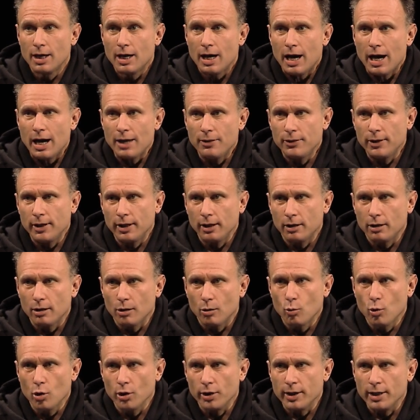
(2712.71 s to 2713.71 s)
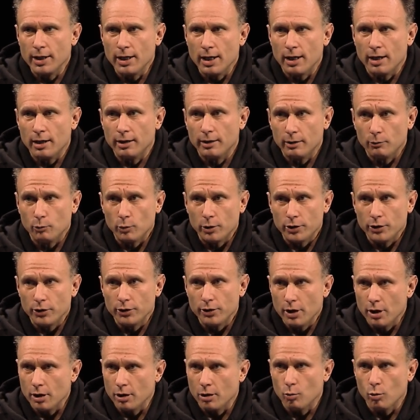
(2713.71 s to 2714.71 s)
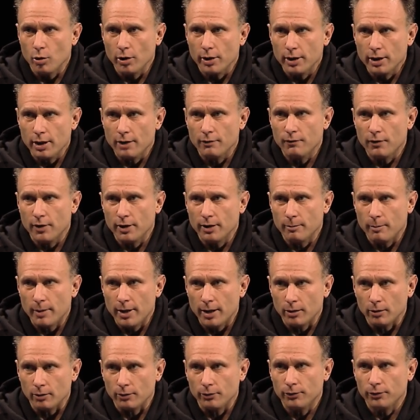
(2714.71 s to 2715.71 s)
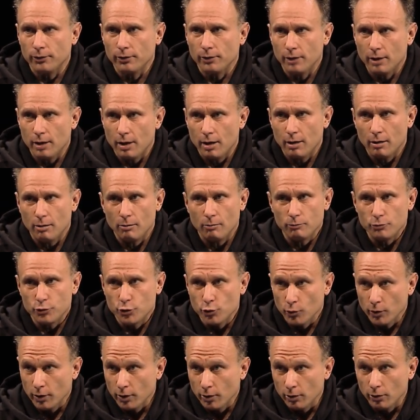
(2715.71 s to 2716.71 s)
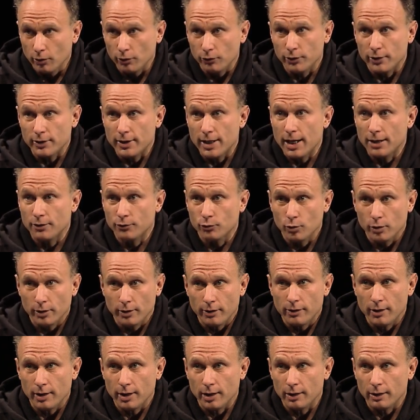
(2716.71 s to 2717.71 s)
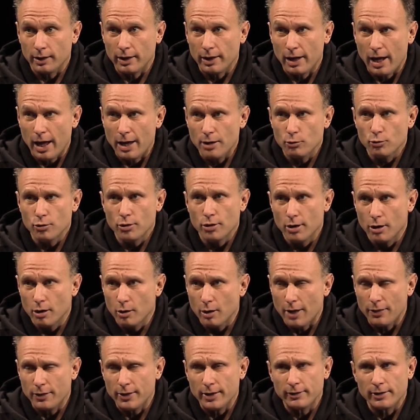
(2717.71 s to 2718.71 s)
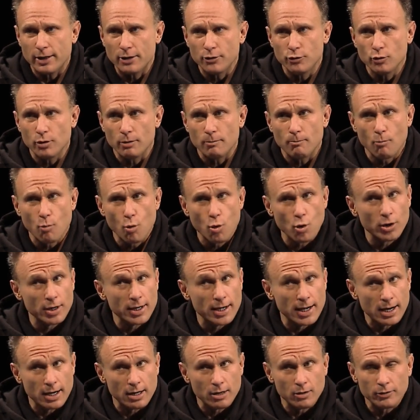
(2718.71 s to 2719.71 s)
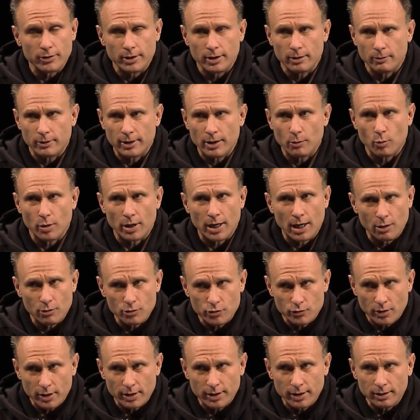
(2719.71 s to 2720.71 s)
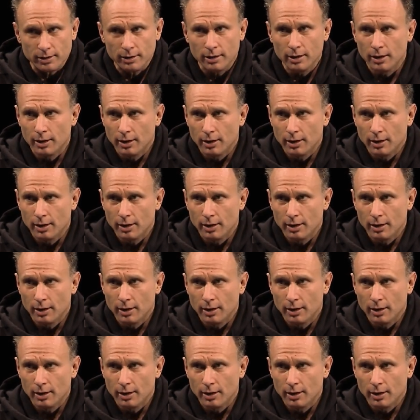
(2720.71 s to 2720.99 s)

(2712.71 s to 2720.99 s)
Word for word: I think working on when you're younger, working on fundamentals, um, drills and that sort of thing. And I, I don't know, I think they do it more now than than when I was running